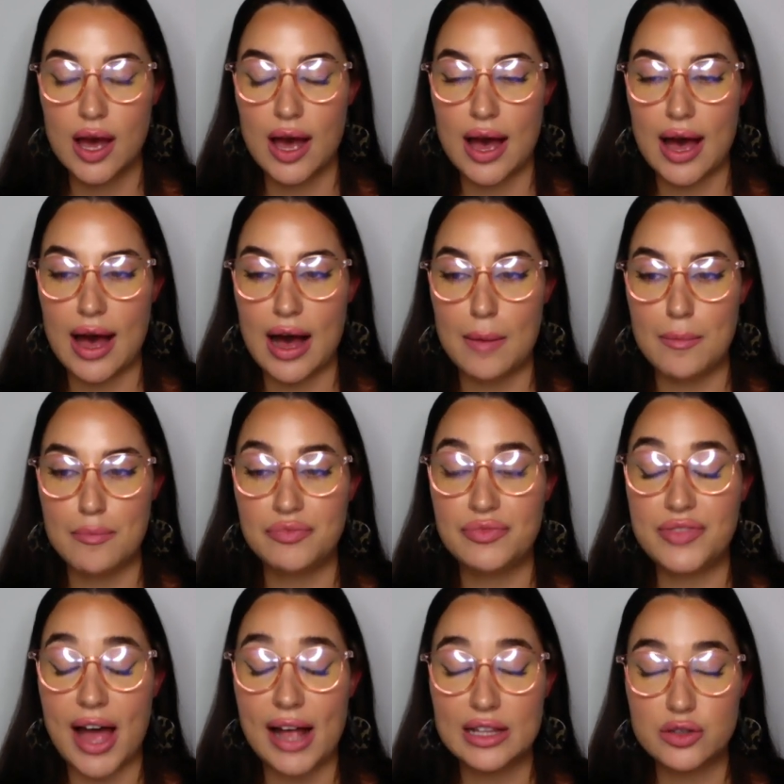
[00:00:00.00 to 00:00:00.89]

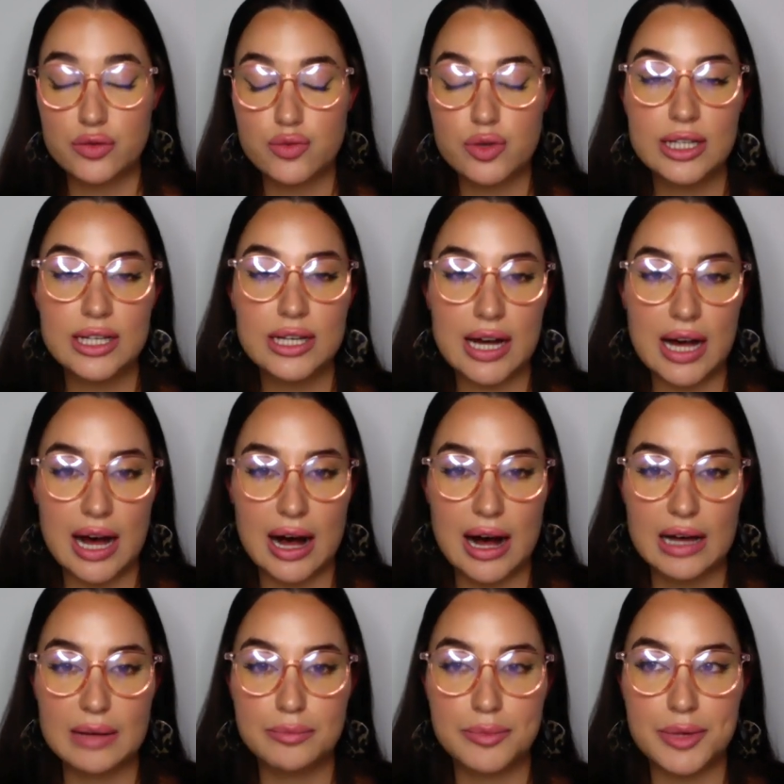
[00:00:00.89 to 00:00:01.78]
that's really
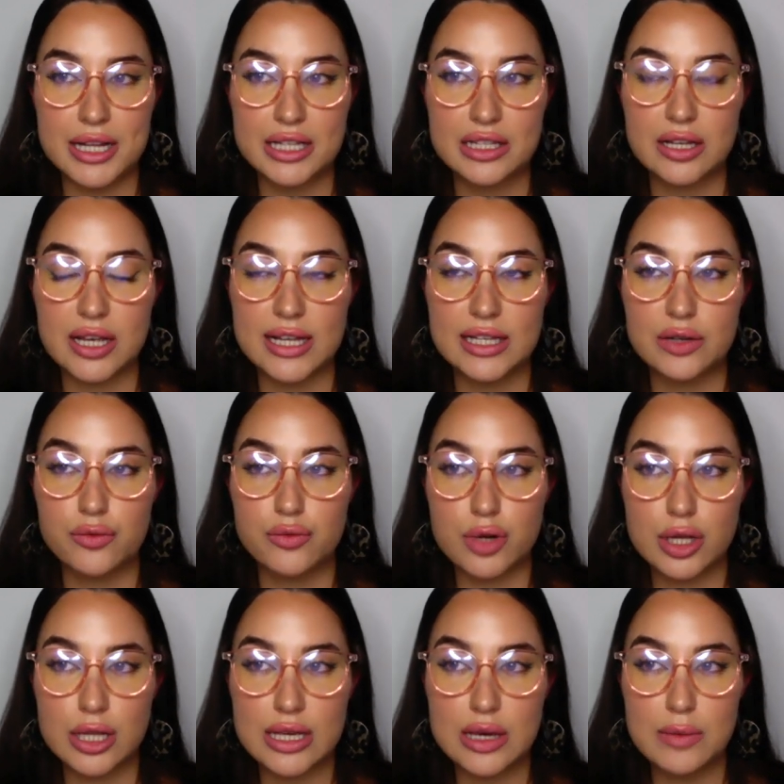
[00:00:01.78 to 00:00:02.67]
hard, but it's a
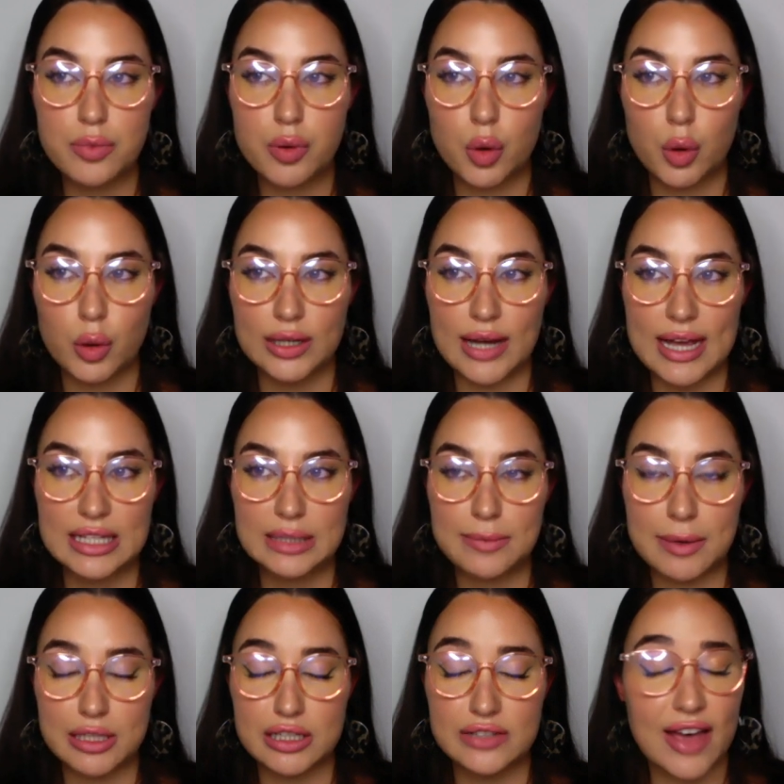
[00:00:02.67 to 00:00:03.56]
really important
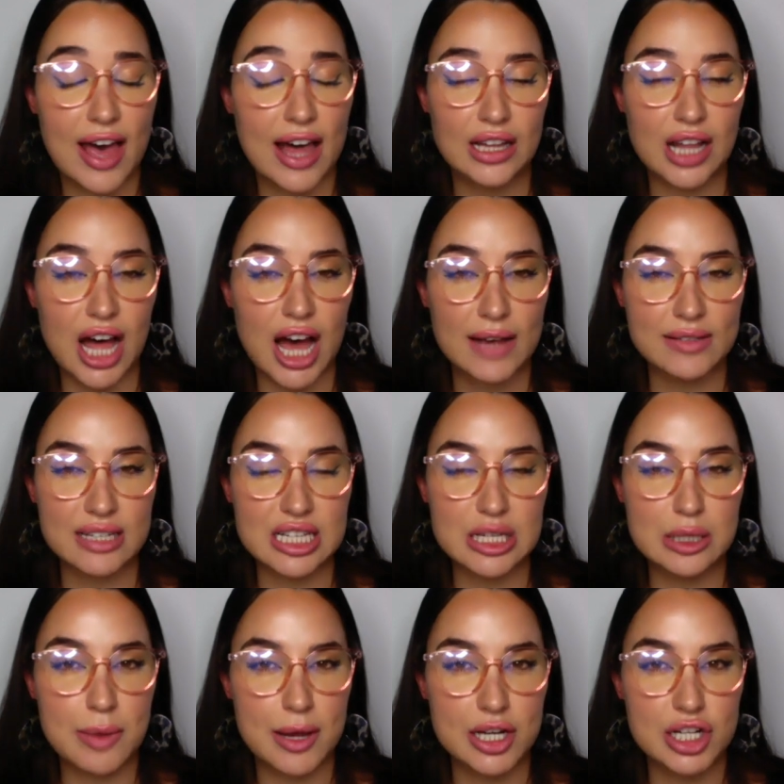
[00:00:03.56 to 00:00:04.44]
aspect of our lives,
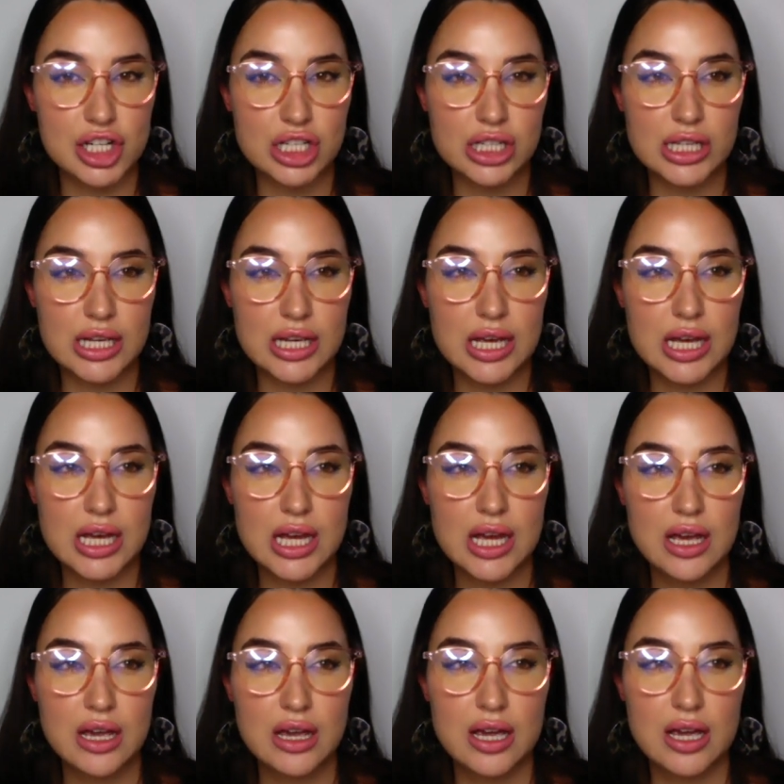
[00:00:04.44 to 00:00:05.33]
especially
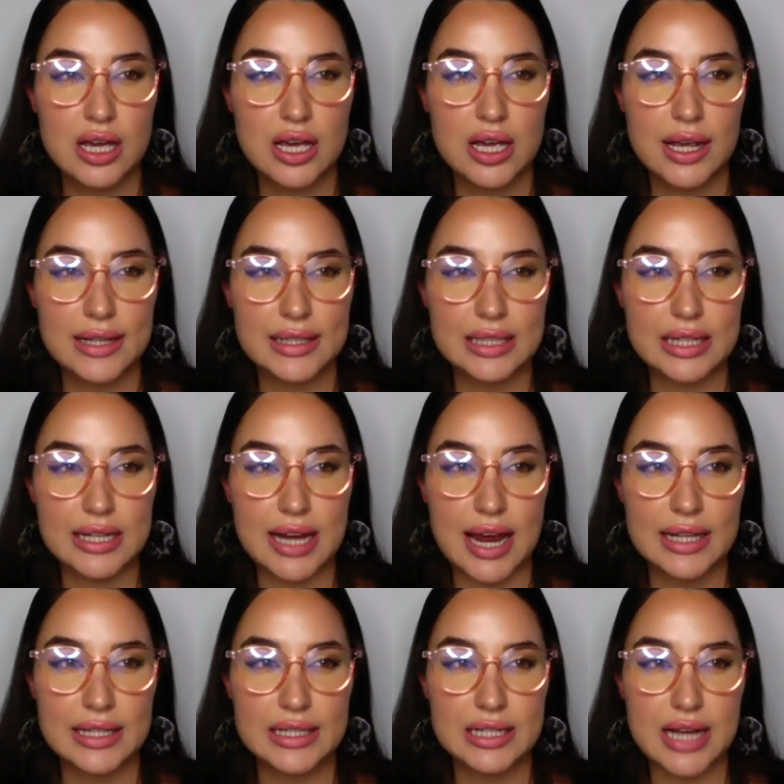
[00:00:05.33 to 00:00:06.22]
in
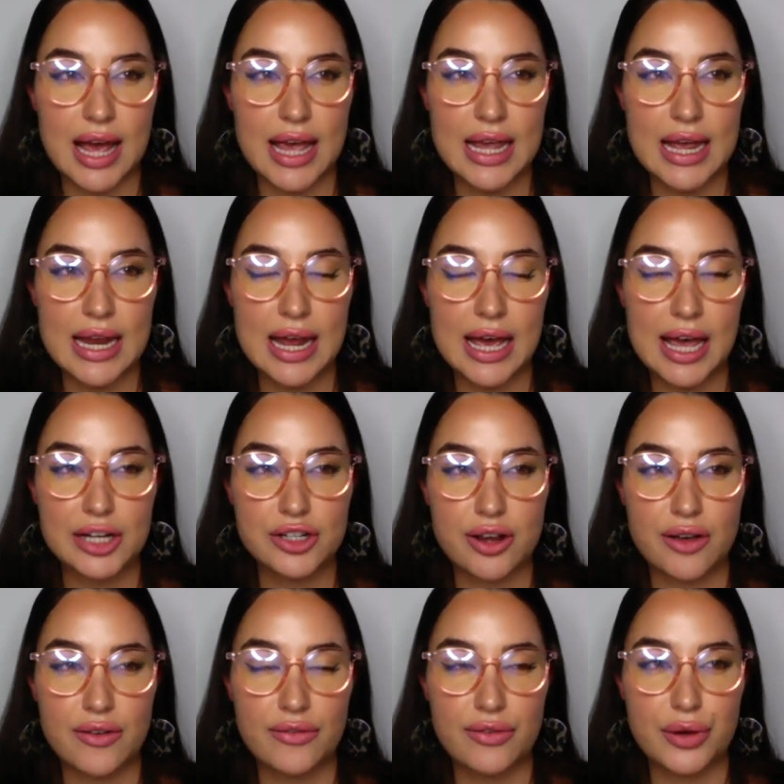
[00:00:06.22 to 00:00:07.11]
today's day and age,
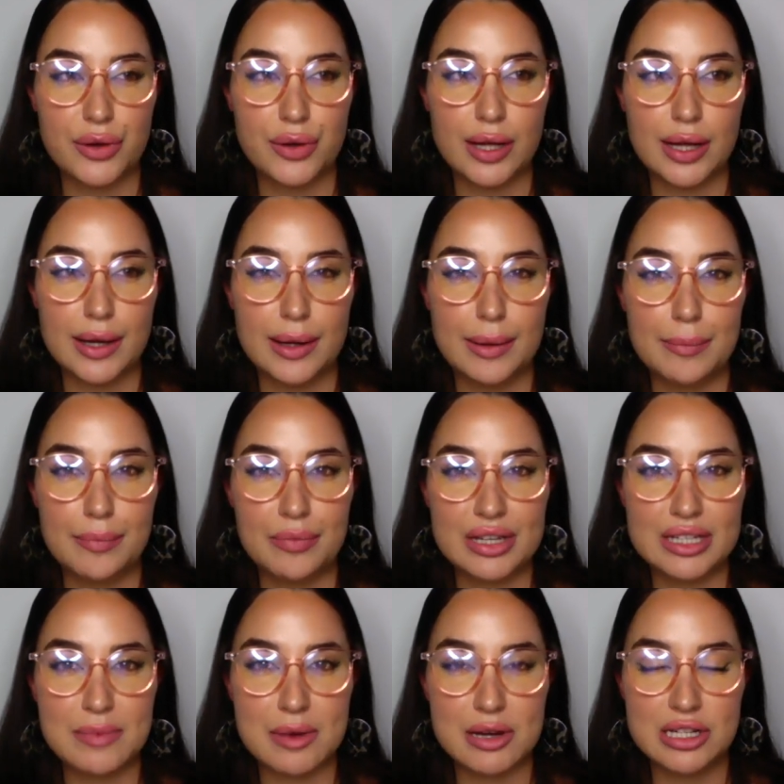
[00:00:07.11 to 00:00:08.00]
I feel,
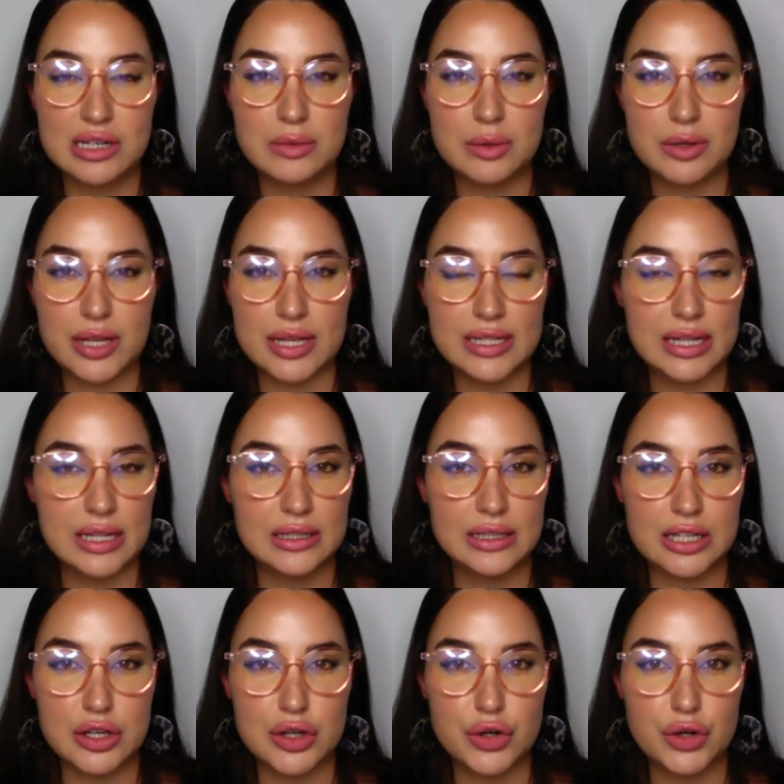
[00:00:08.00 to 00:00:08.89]
especially with this
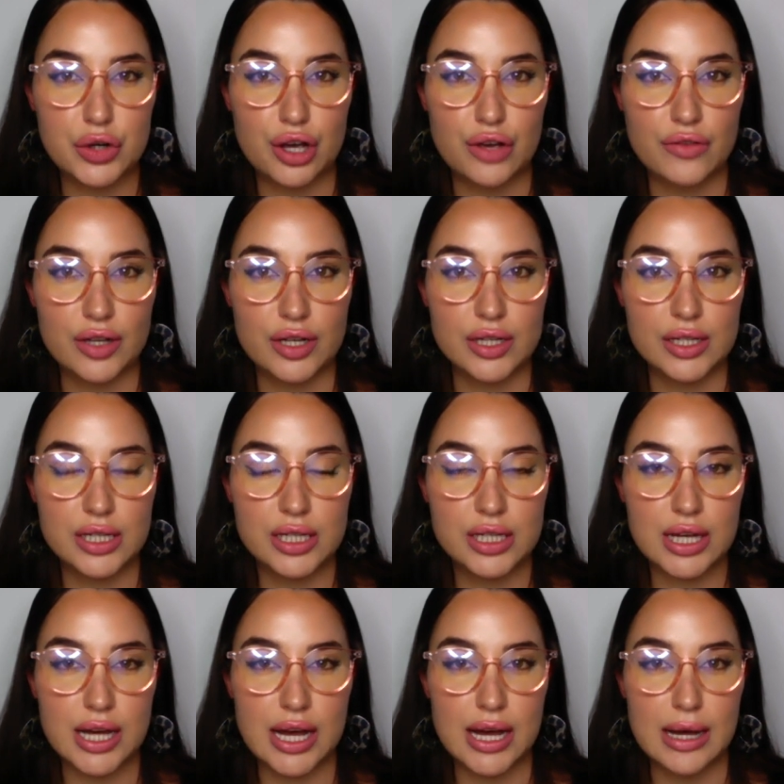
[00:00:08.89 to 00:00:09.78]
continued COVID
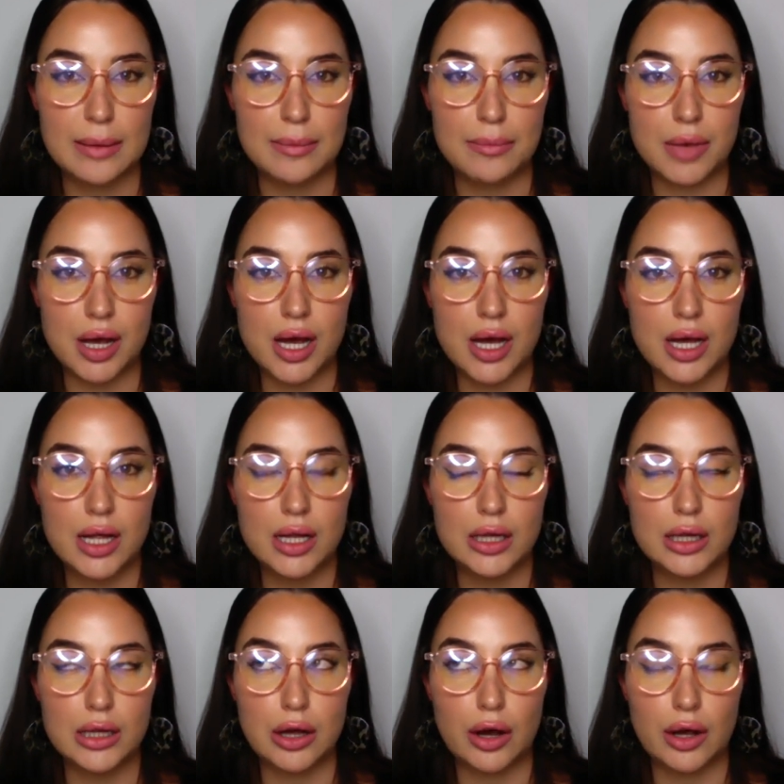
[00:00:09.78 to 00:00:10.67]

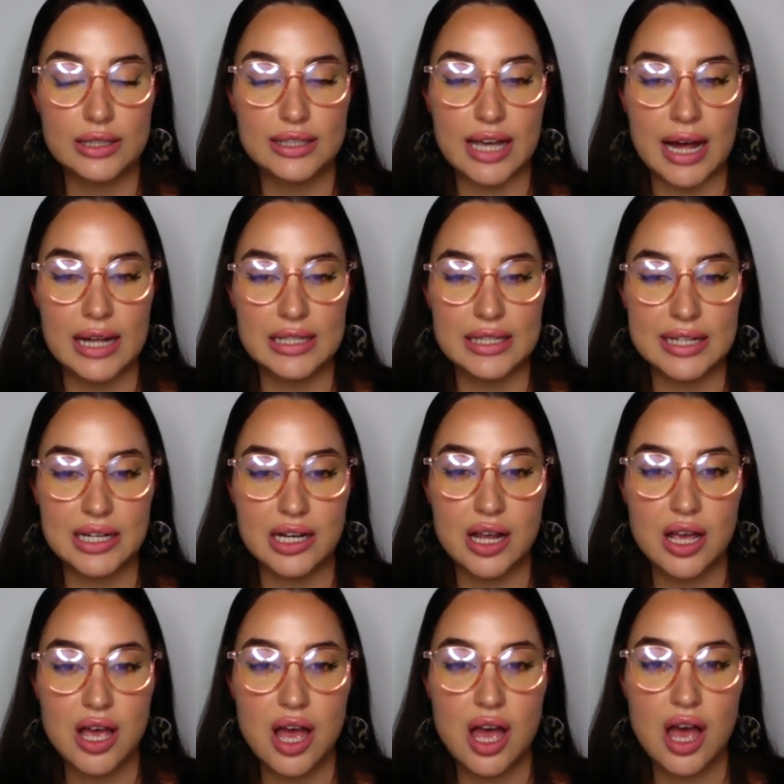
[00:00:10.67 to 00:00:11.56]
lockdowns. And
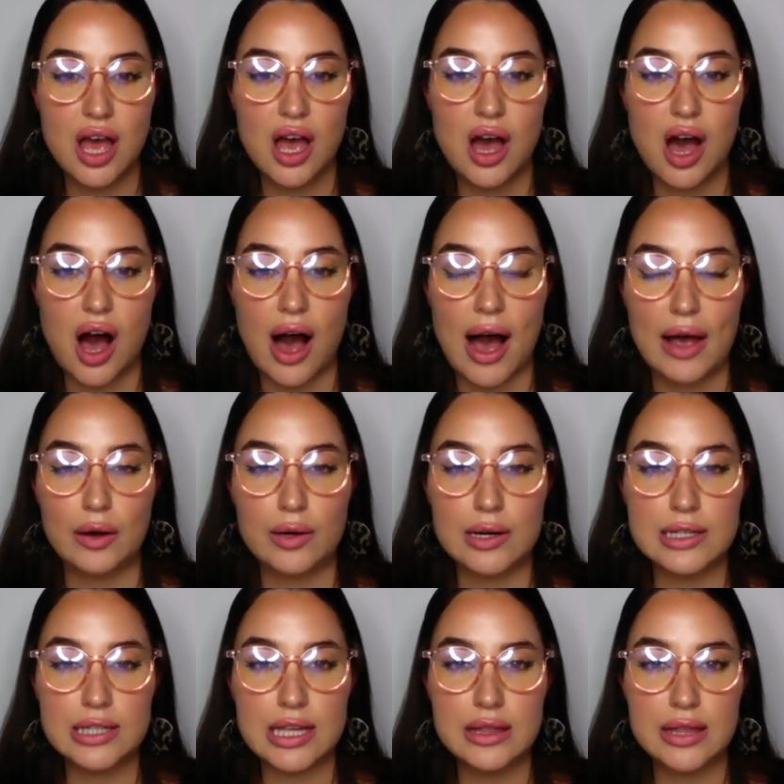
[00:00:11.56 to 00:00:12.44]
I
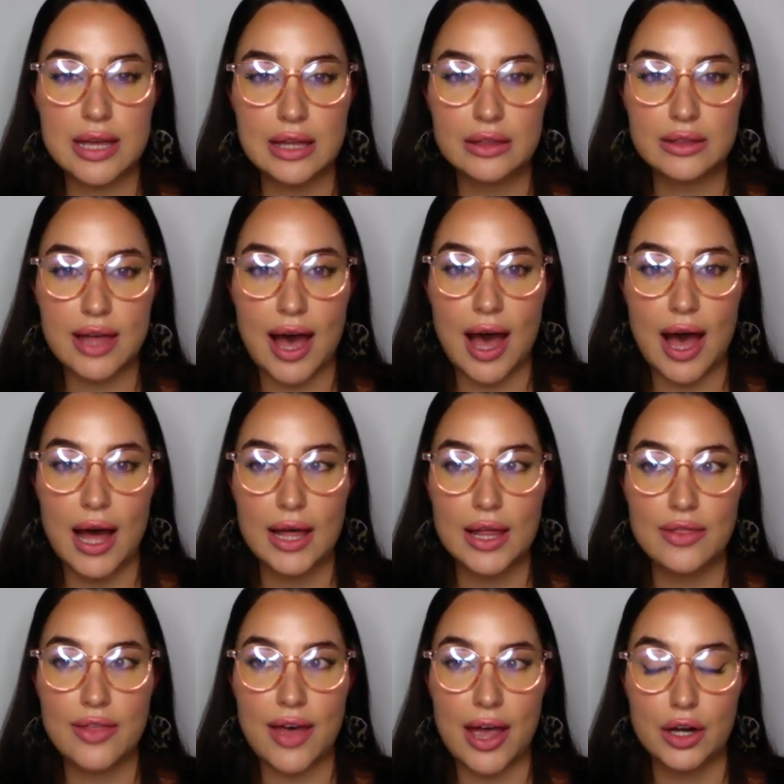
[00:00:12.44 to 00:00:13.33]
honestly think
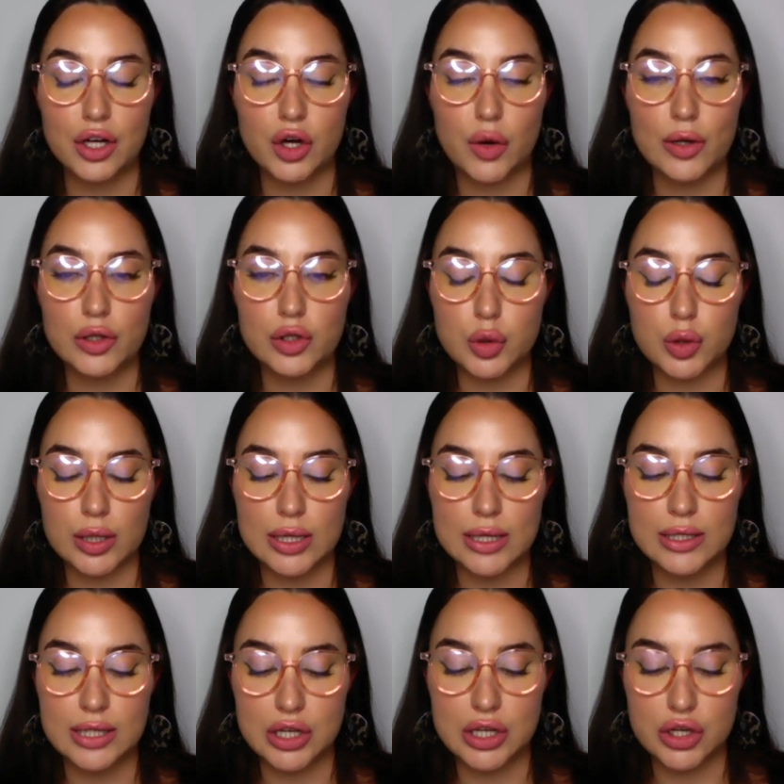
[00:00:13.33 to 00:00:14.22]
that they are going to
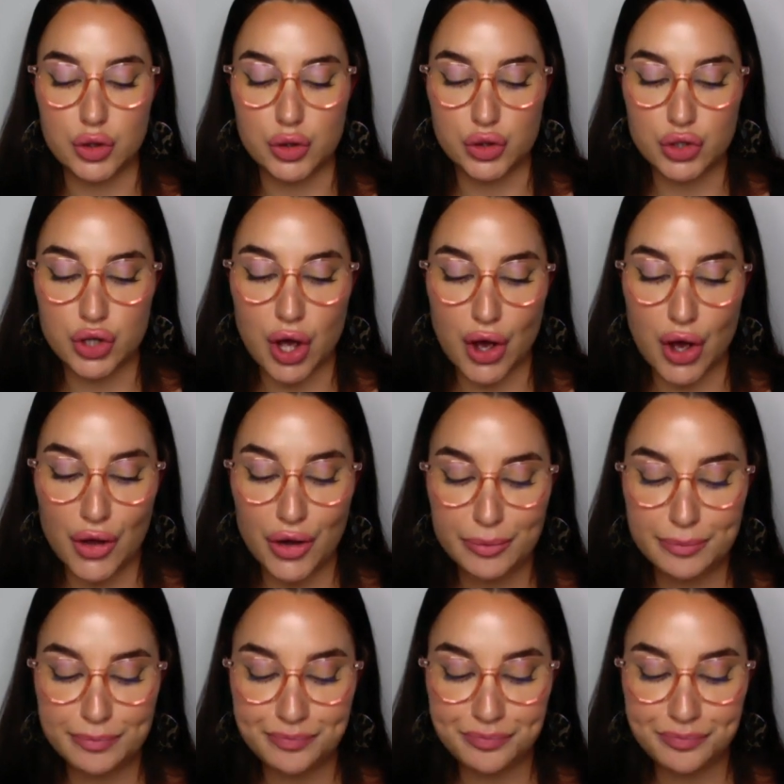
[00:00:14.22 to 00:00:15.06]
continue. So